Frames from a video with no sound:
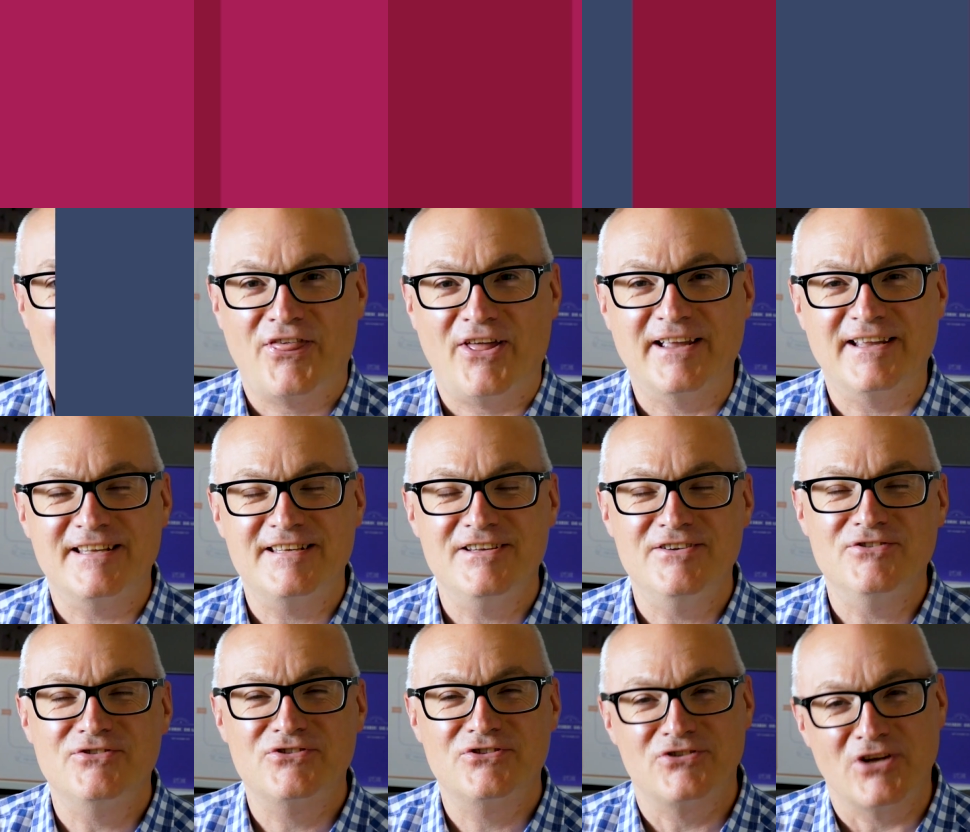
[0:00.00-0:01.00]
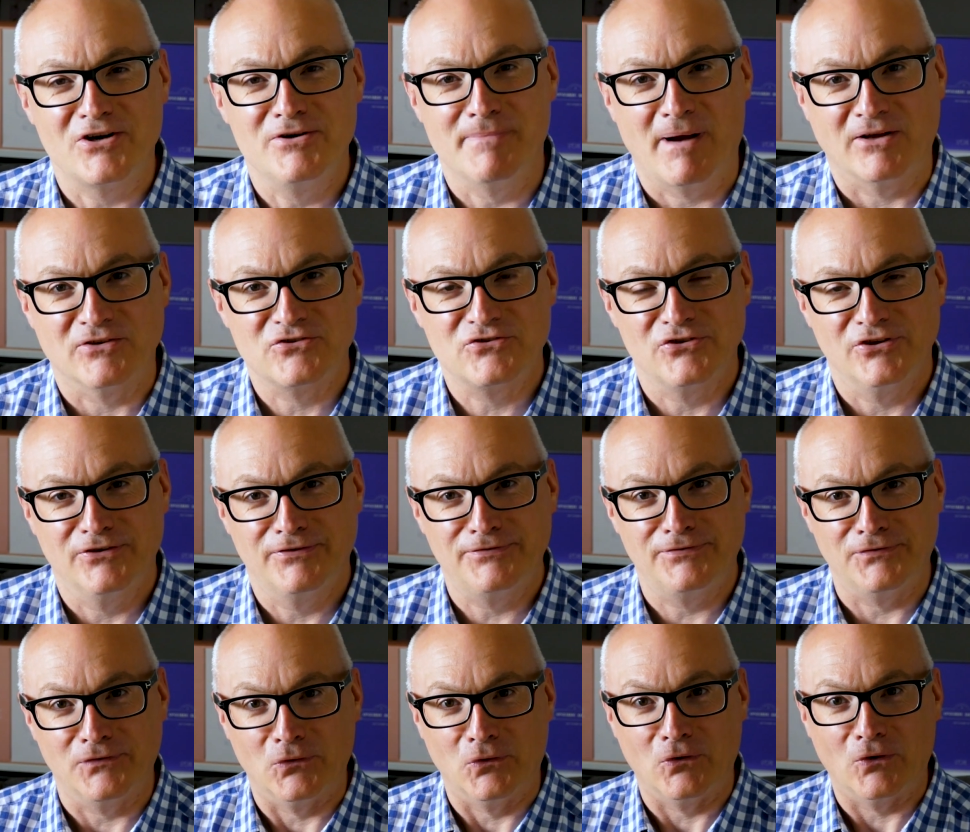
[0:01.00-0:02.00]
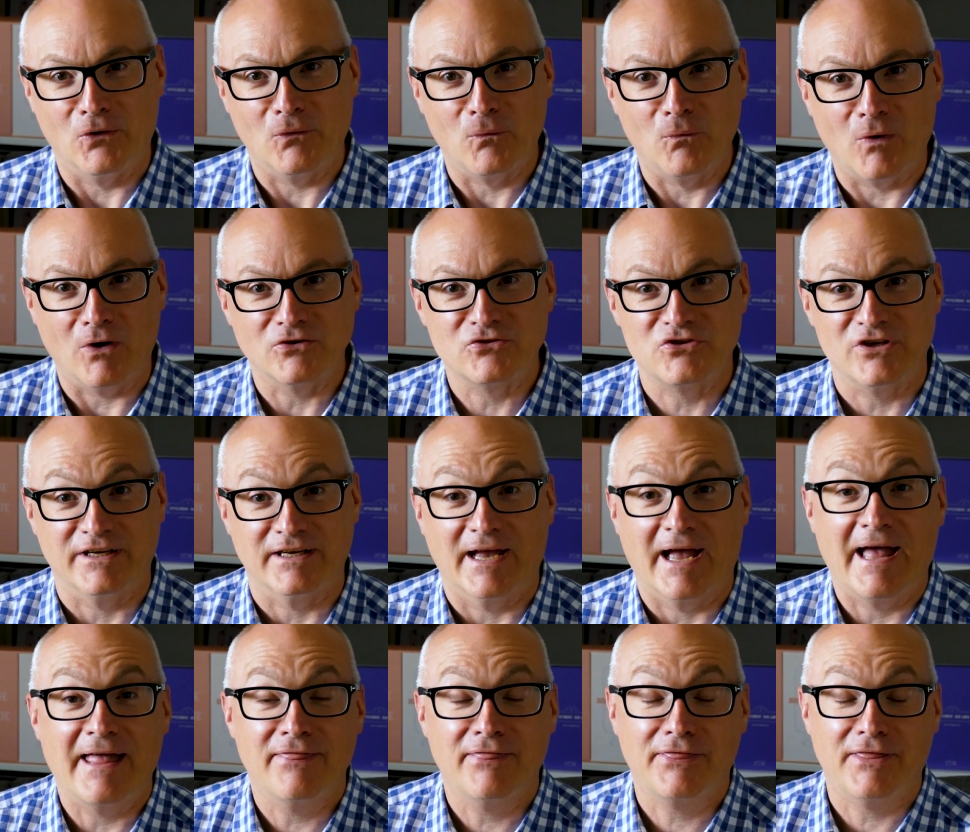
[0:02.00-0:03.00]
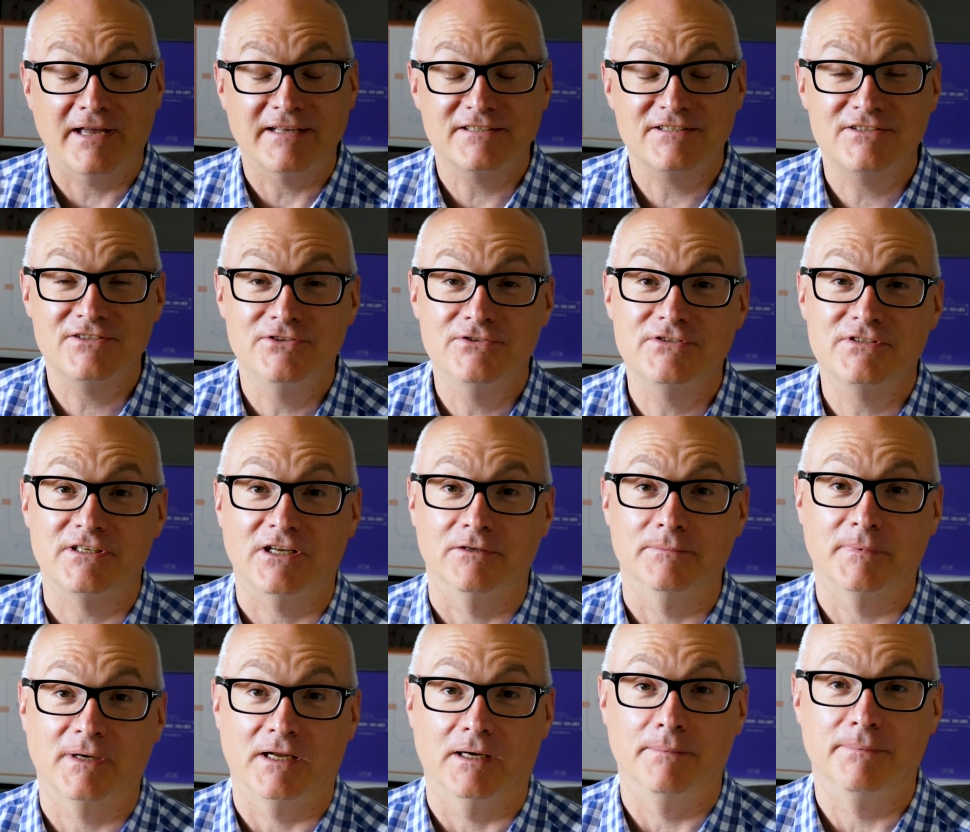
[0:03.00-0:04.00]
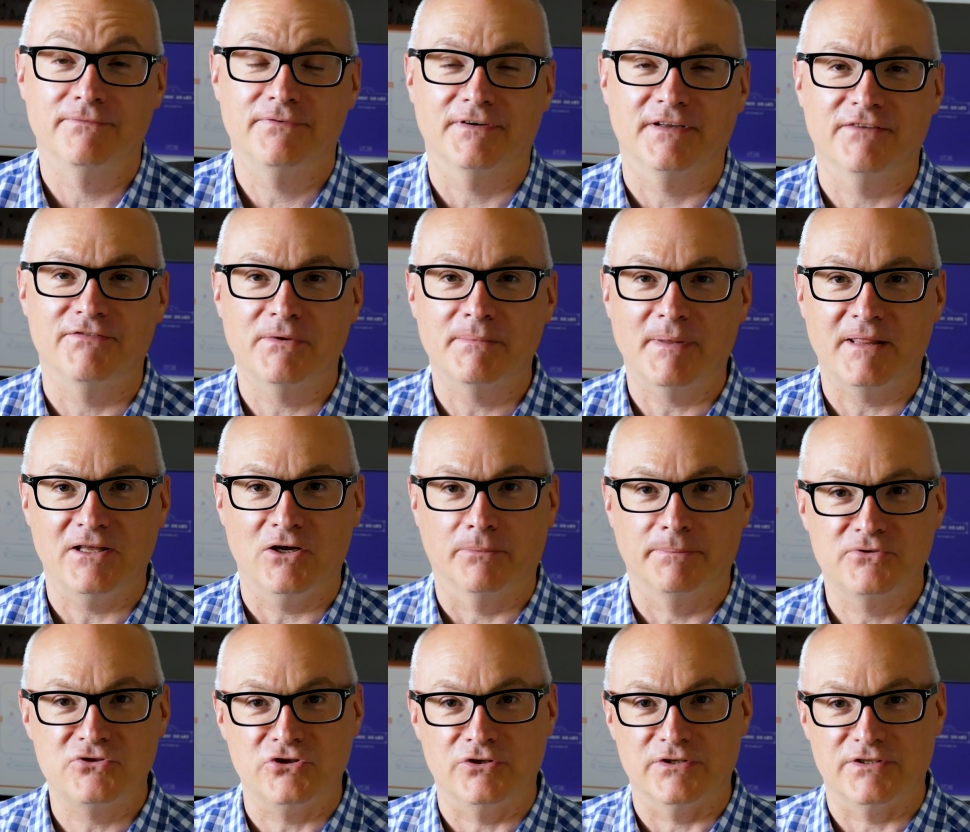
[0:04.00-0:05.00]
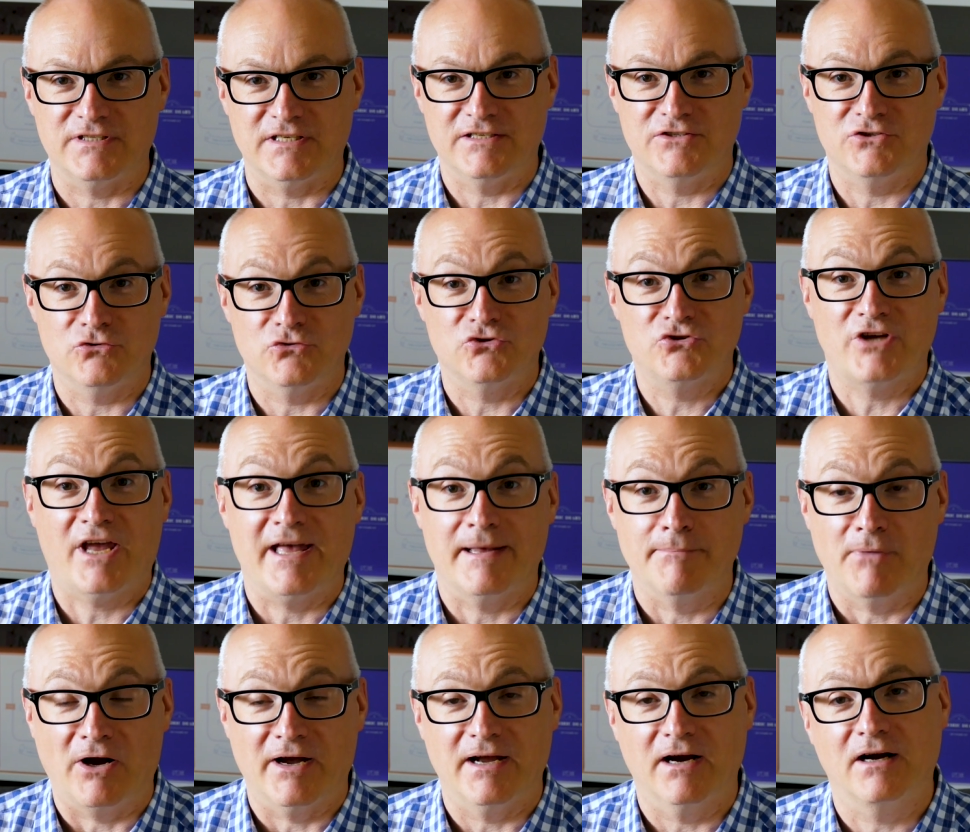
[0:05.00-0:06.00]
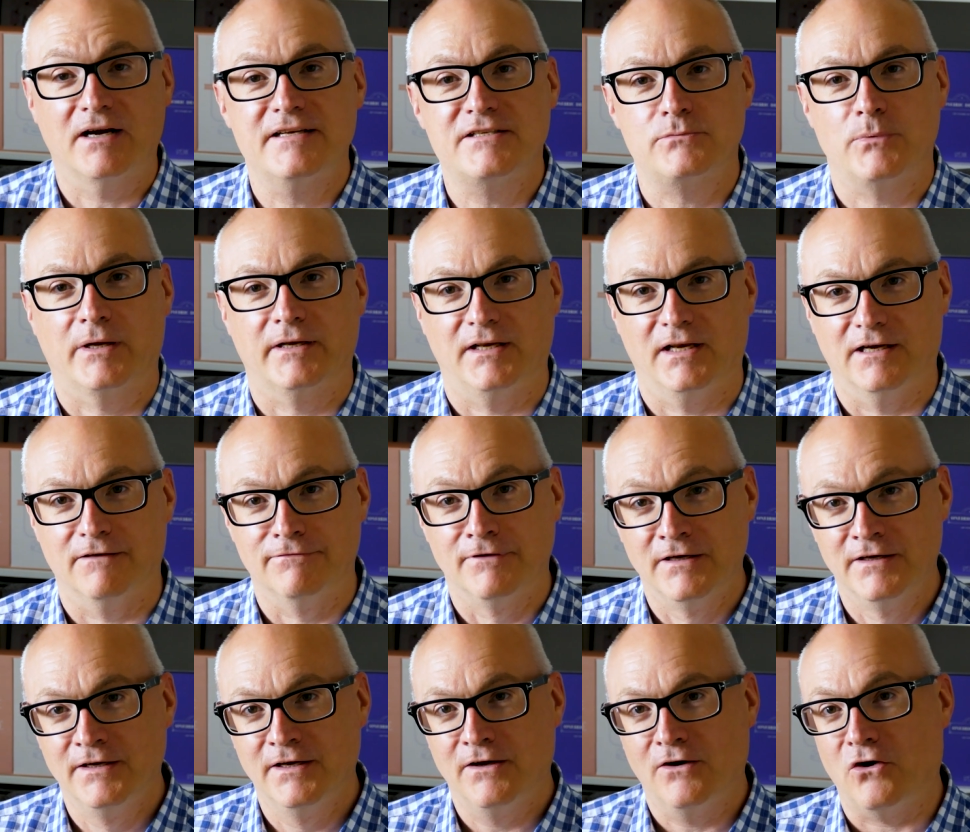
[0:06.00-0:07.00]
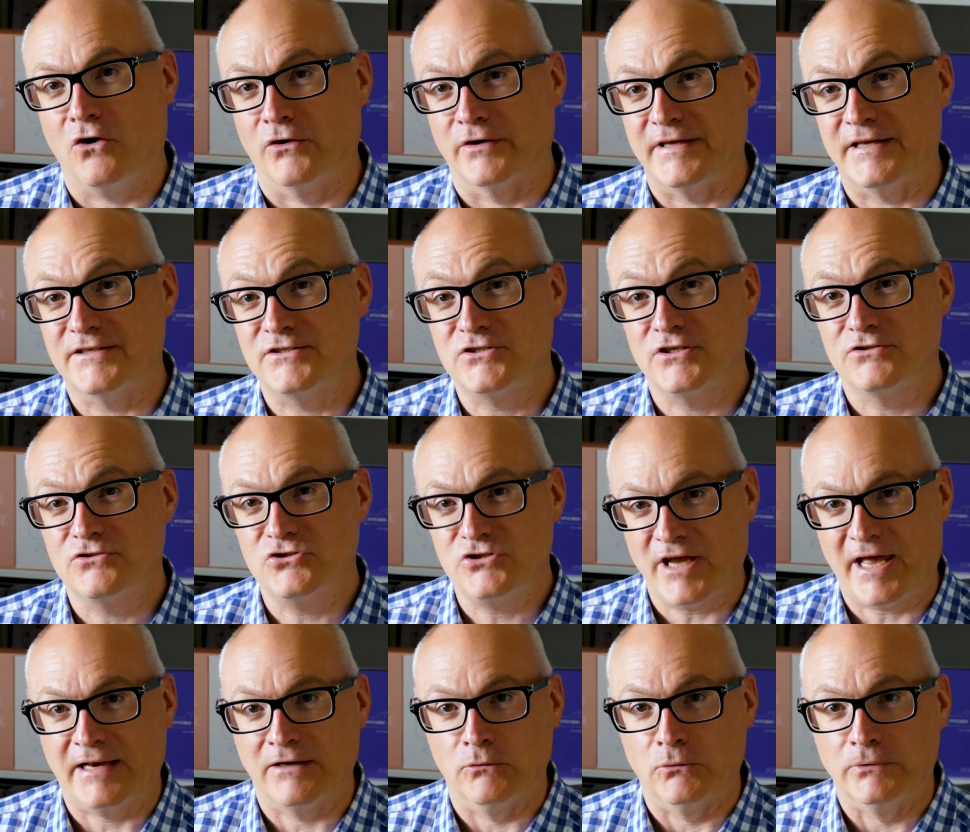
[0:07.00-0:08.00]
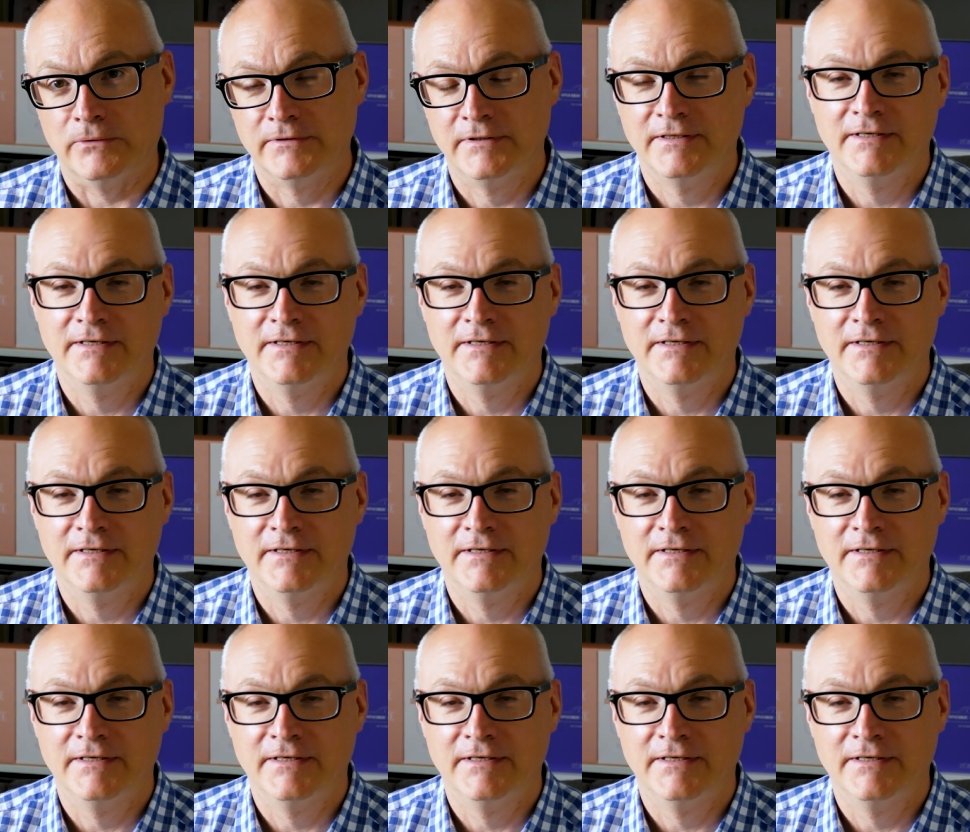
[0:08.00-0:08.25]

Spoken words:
Thank you so much for watching, and thanks to Slope Club for giving me the opportunity to share my IZONE love on its channel.